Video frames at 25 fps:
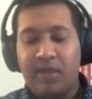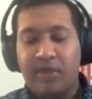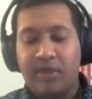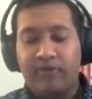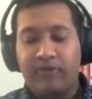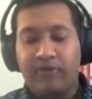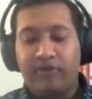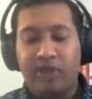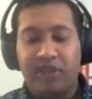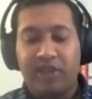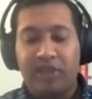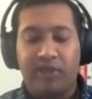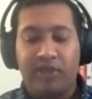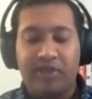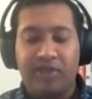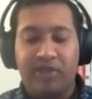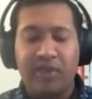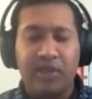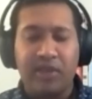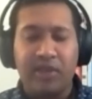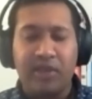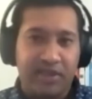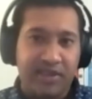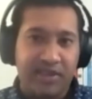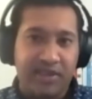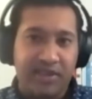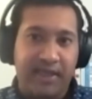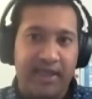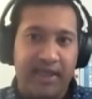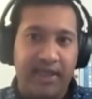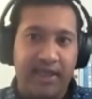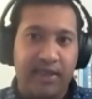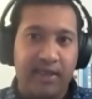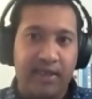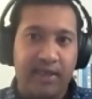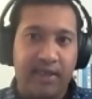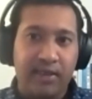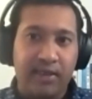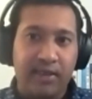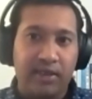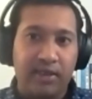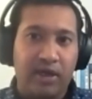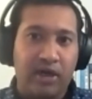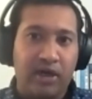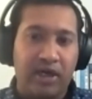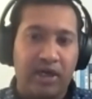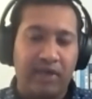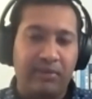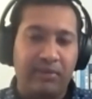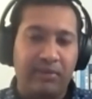for the utility's sake,
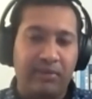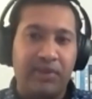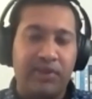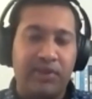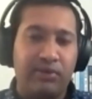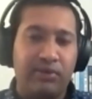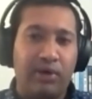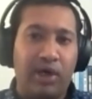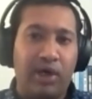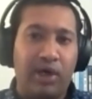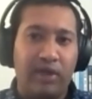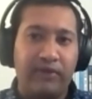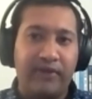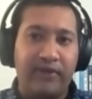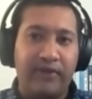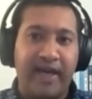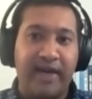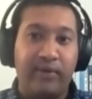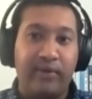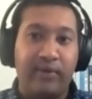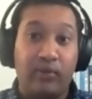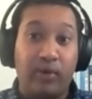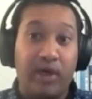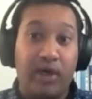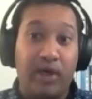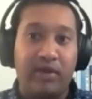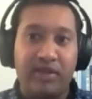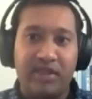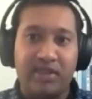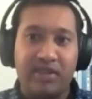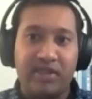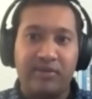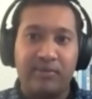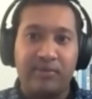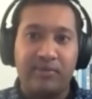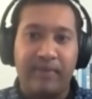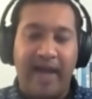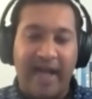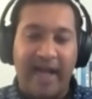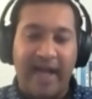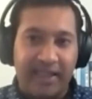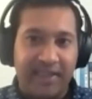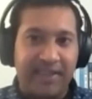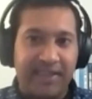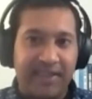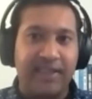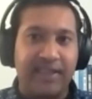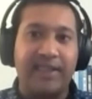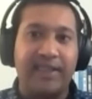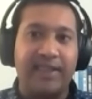are able to do all of that whilst
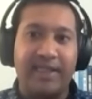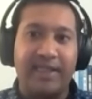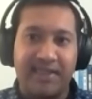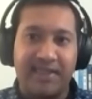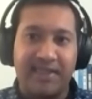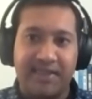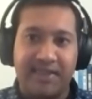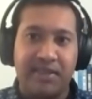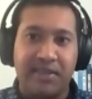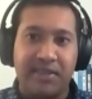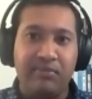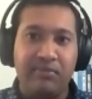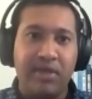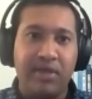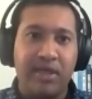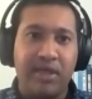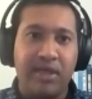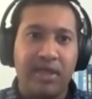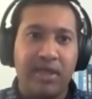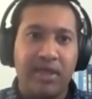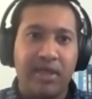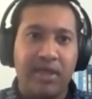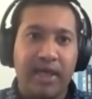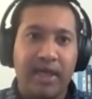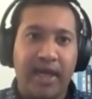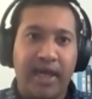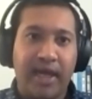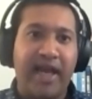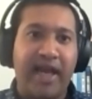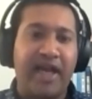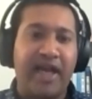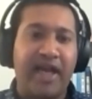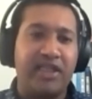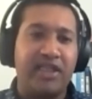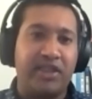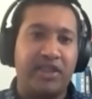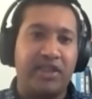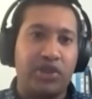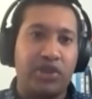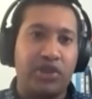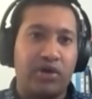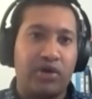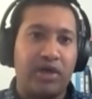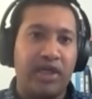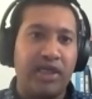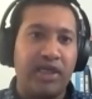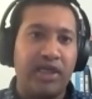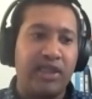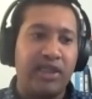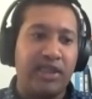balancing that system and
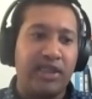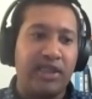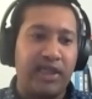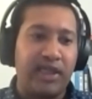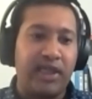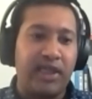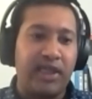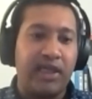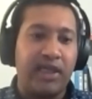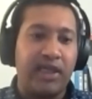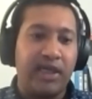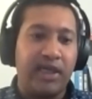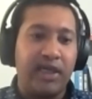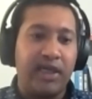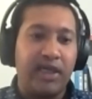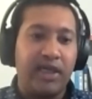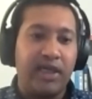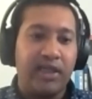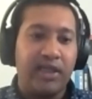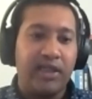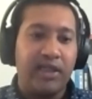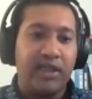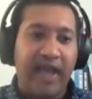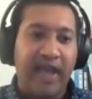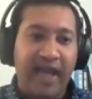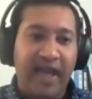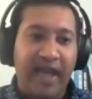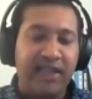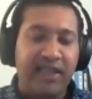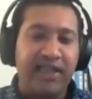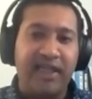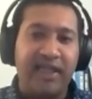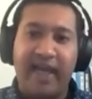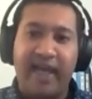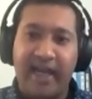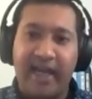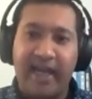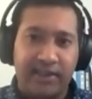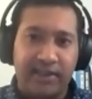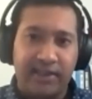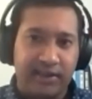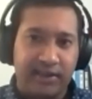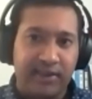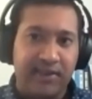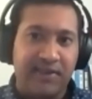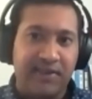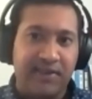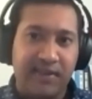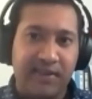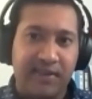ensuring that, like, end to end in
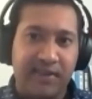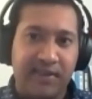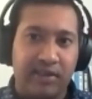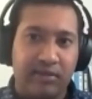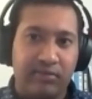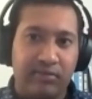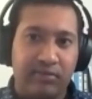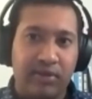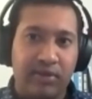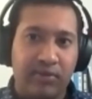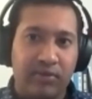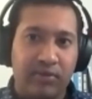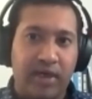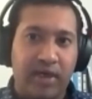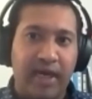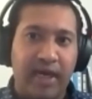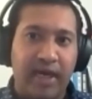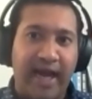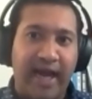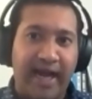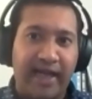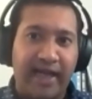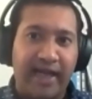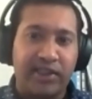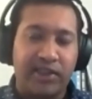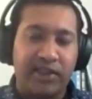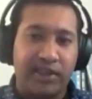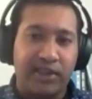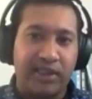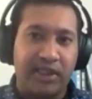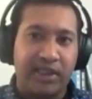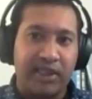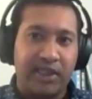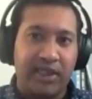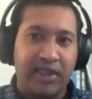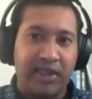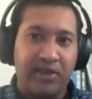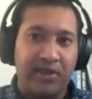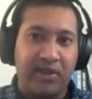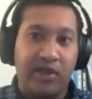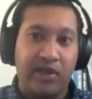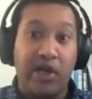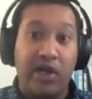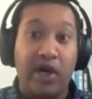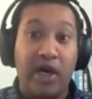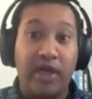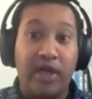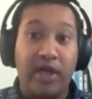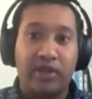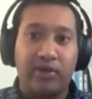the system, we're actually
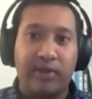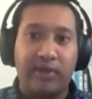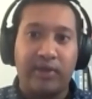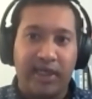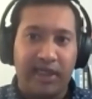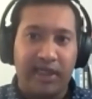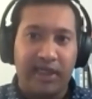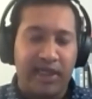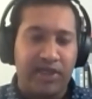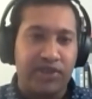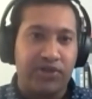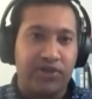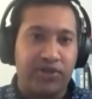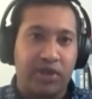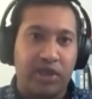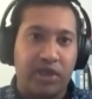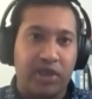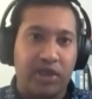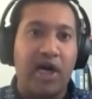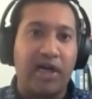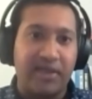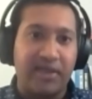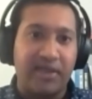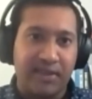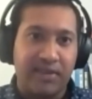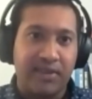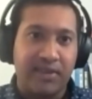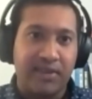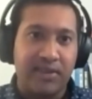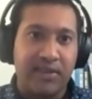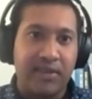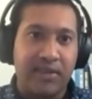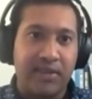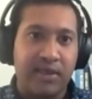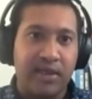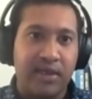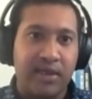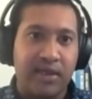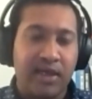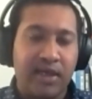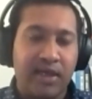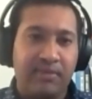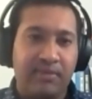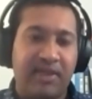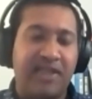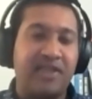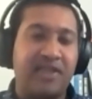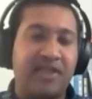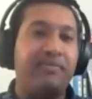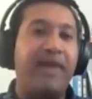not creating extra costs.
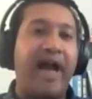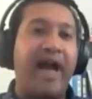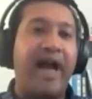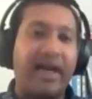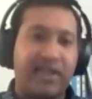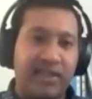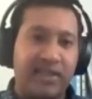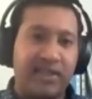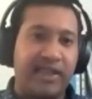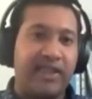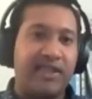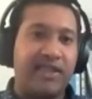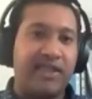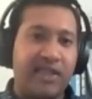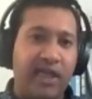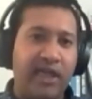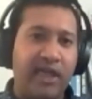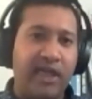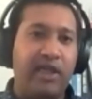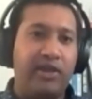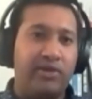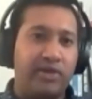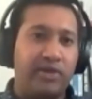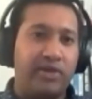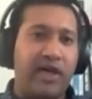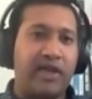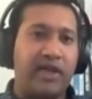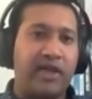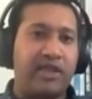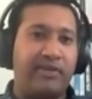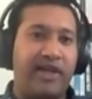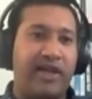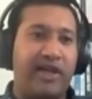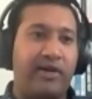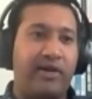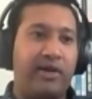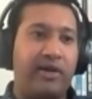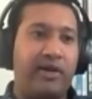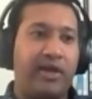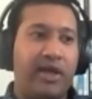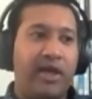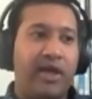Because back to that study you talked about,